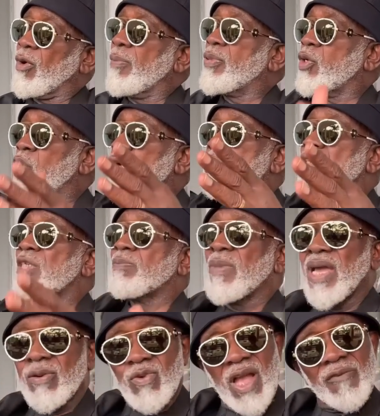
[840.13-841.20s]
But because these
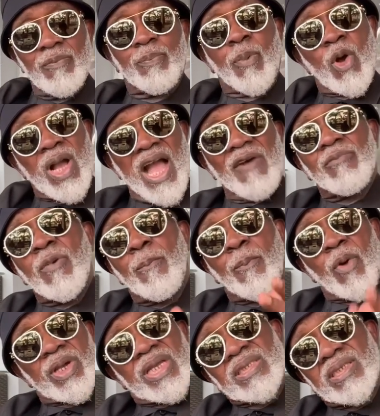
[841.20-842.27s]
men have, have been
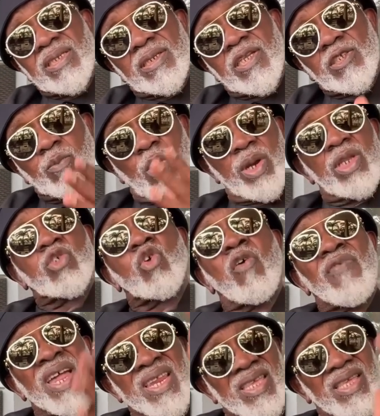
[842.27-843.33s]
pocketing these monies
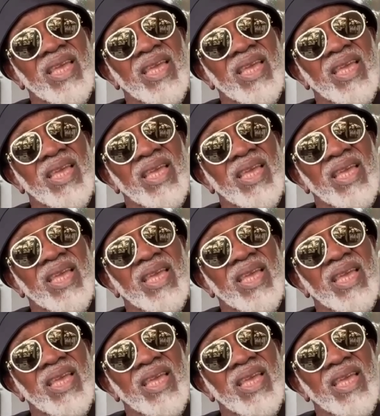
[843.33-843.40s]
over the